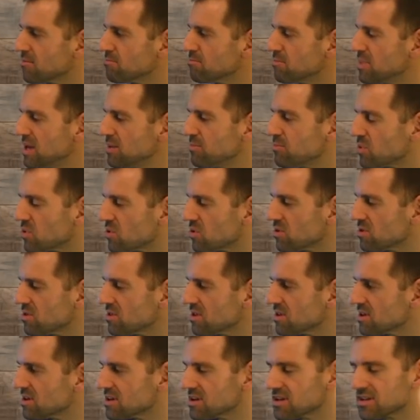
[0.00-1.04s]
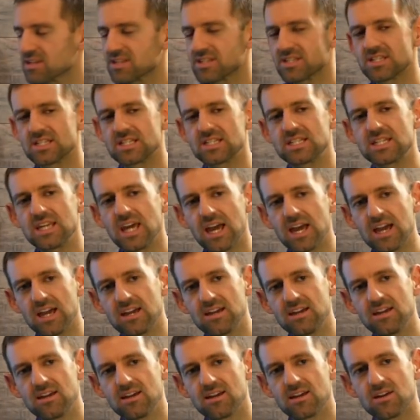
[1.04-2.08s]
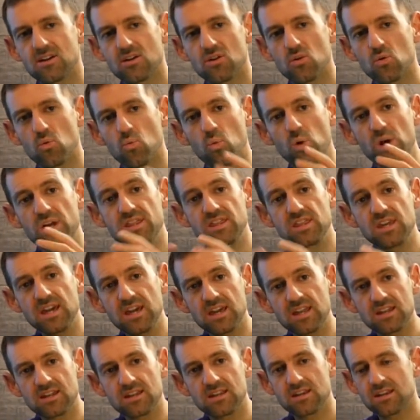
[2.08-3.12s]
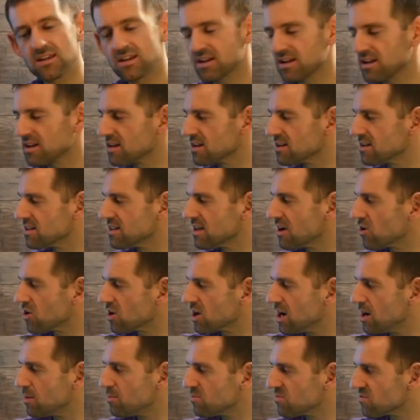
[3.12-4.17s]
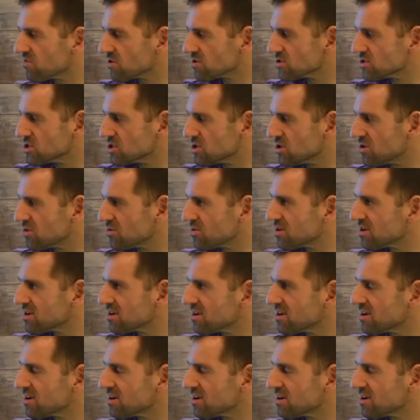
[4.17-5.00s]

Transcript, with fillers: people stay within their comfort zone.